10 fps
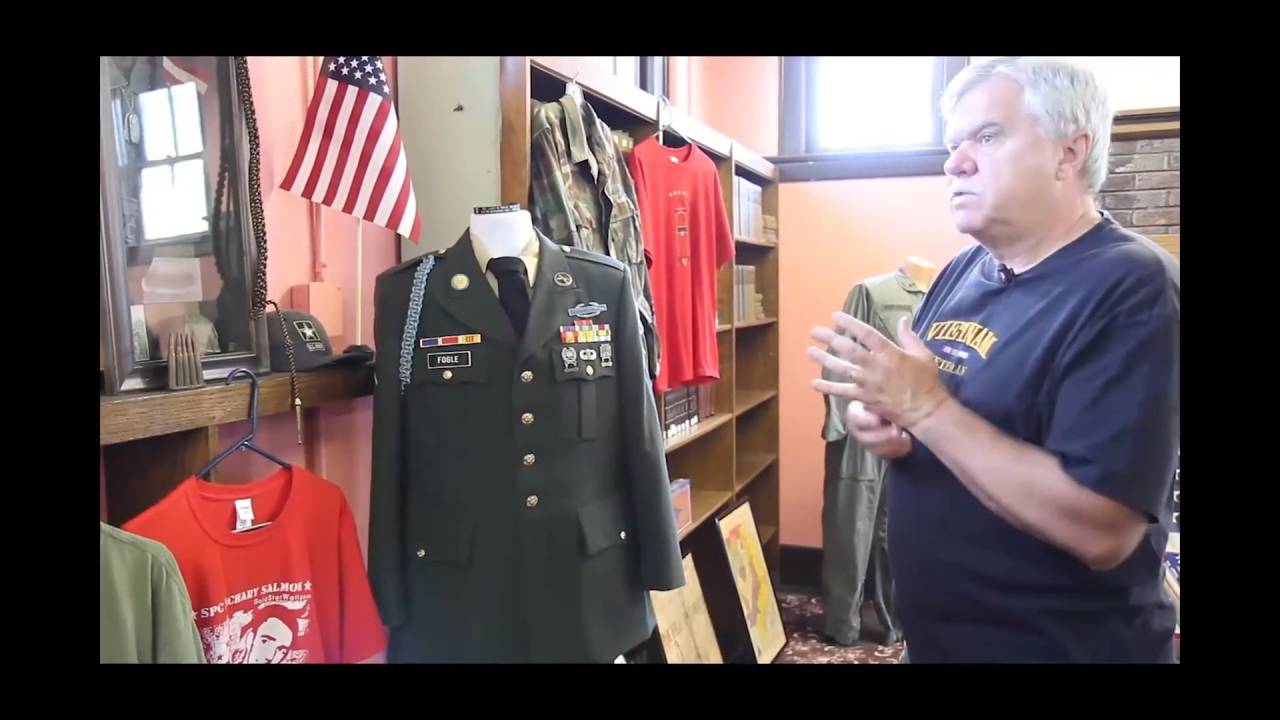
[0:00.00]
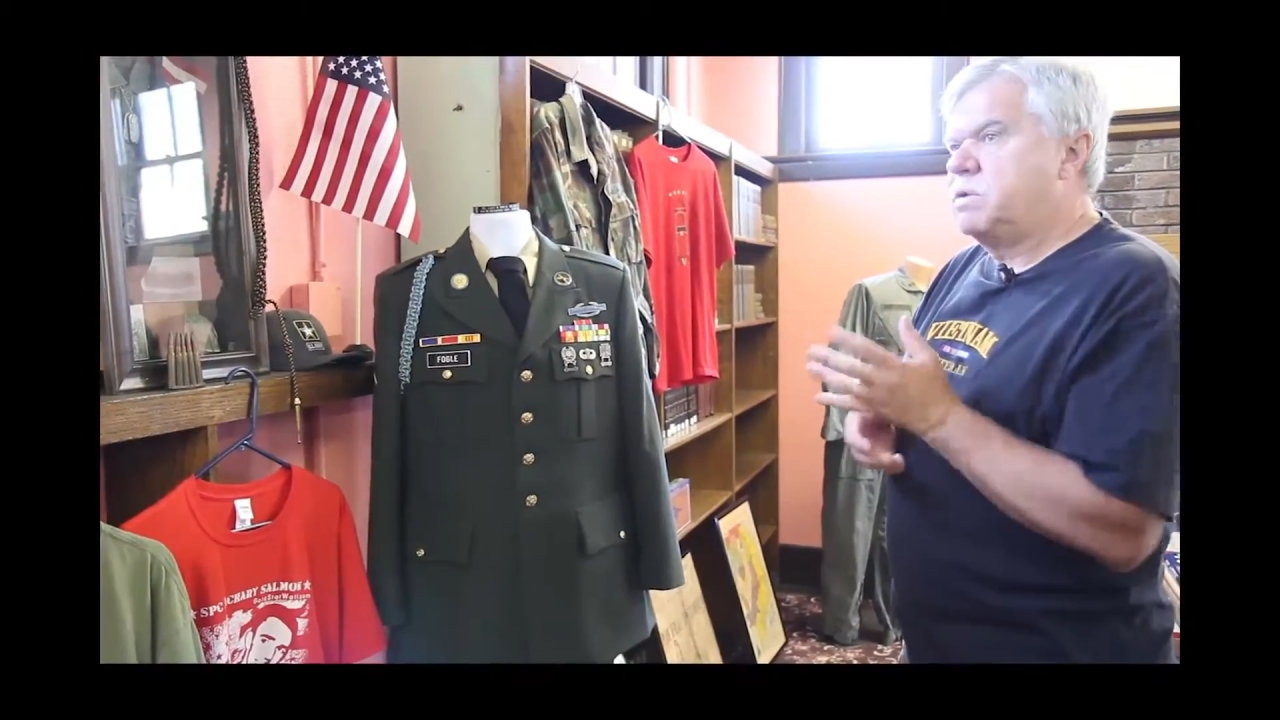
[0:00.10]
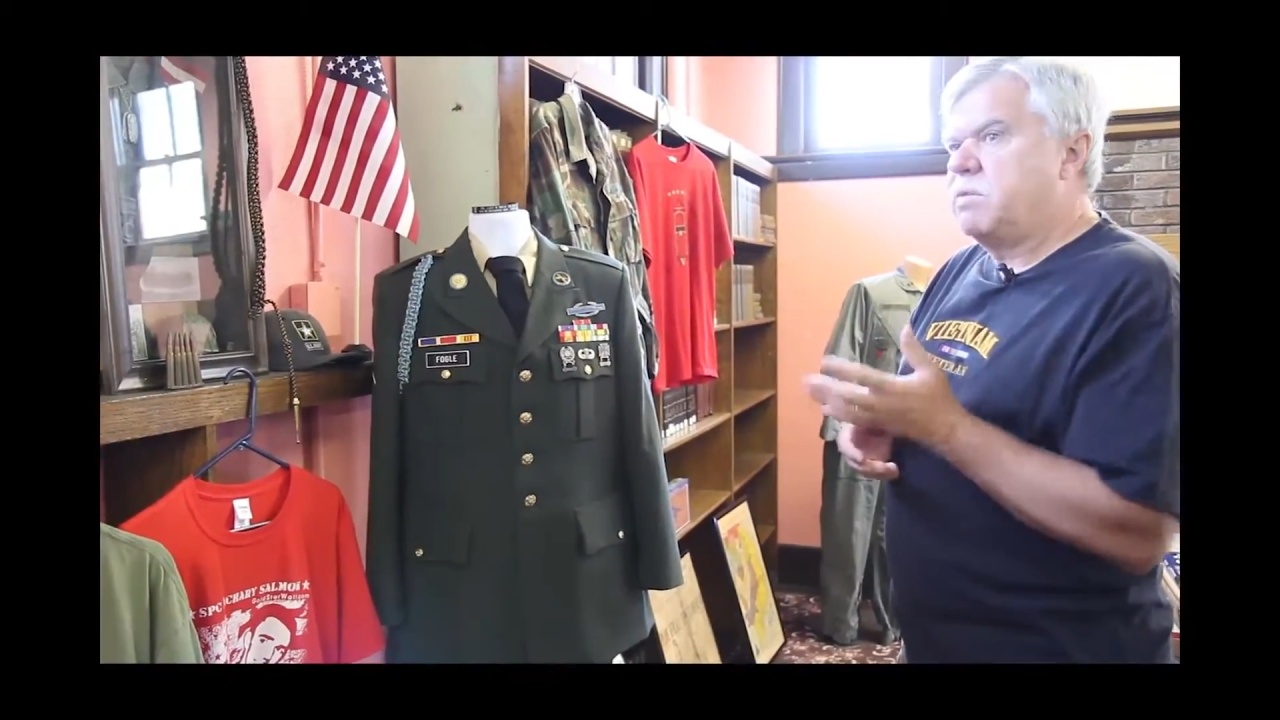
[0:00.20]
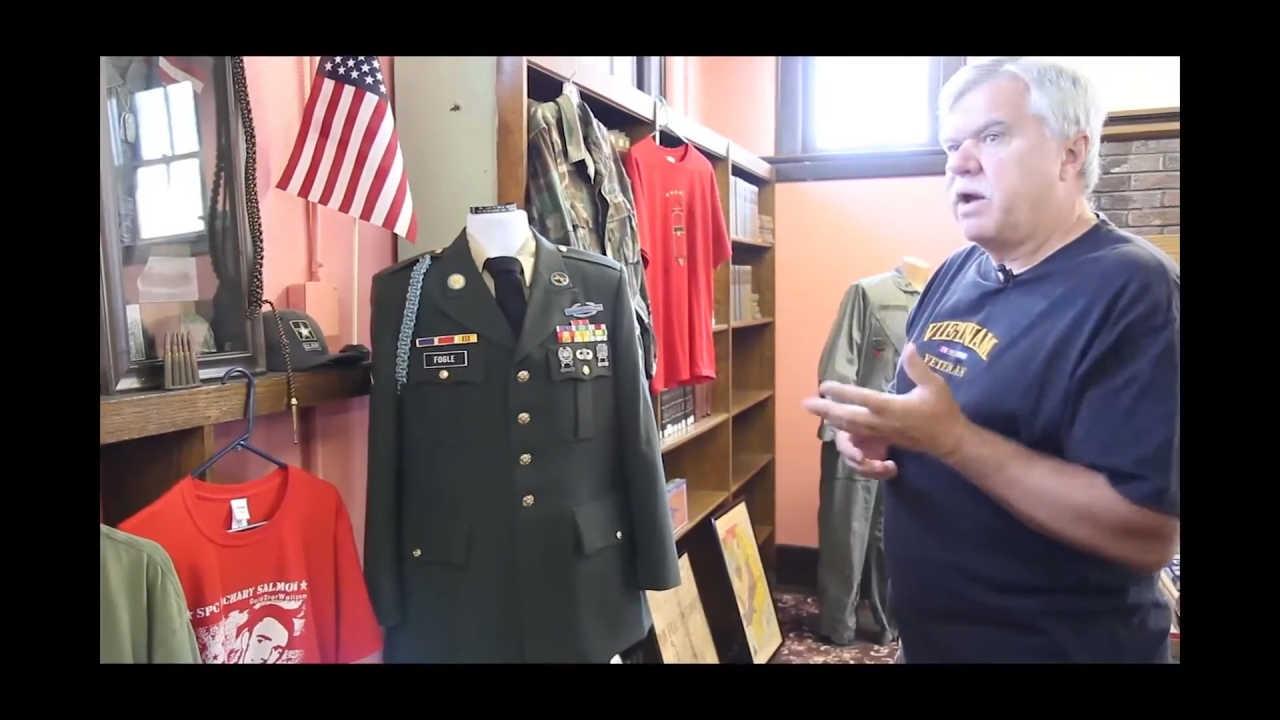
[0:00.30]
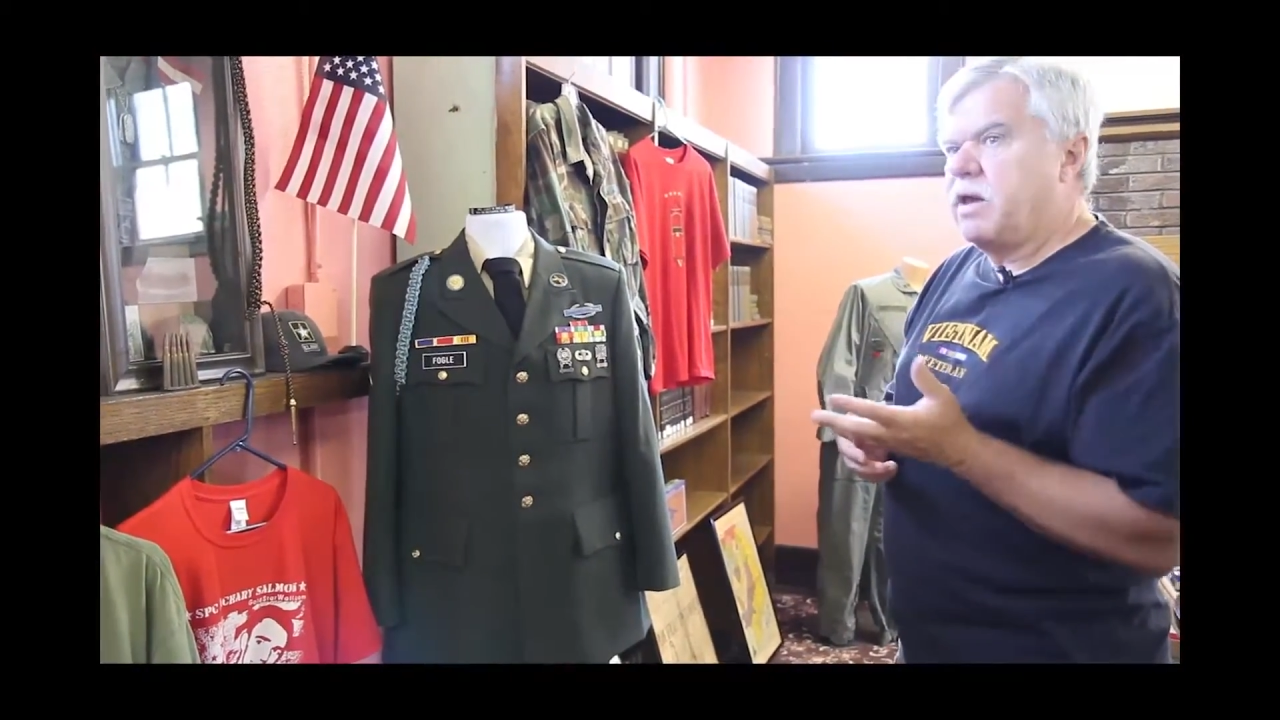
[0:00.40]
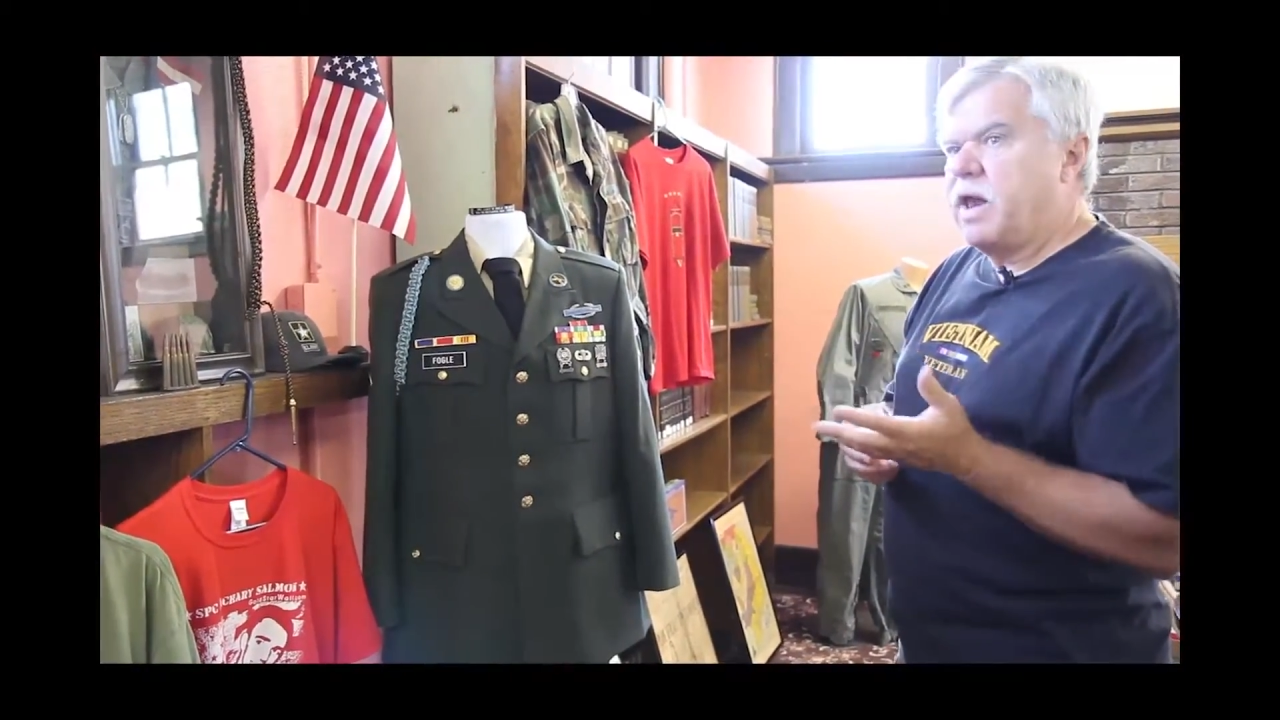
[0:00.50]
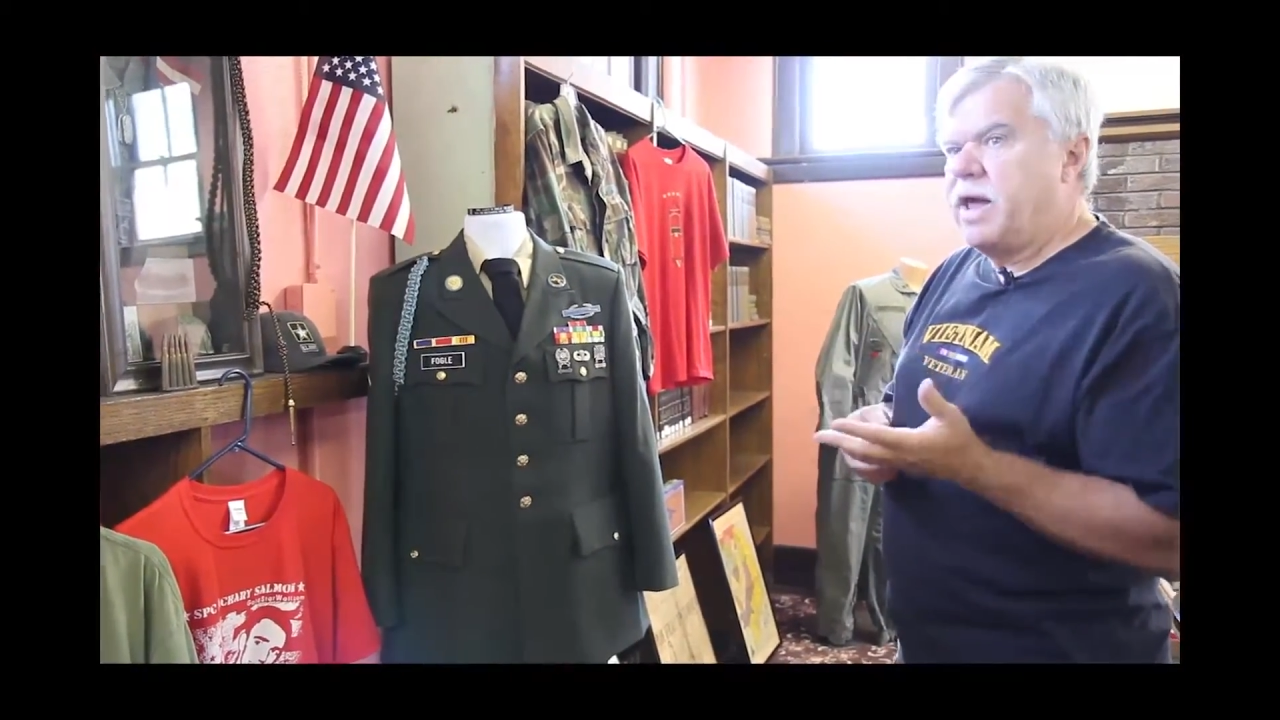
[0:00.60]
He was in my